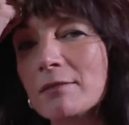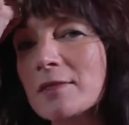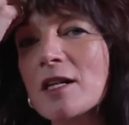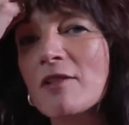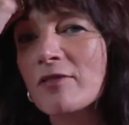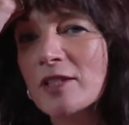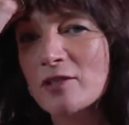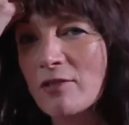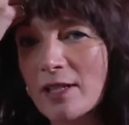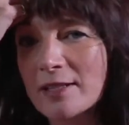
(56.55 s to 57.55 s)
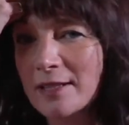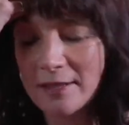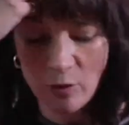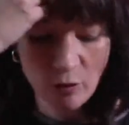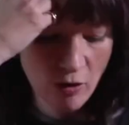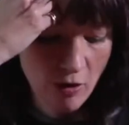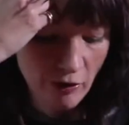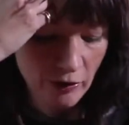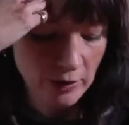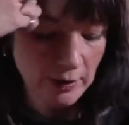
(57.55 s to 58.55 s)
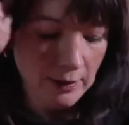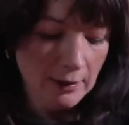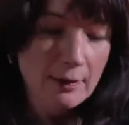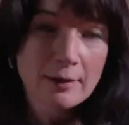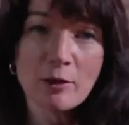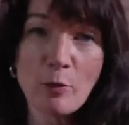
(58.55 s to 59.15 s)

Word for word: toughest races on earth. The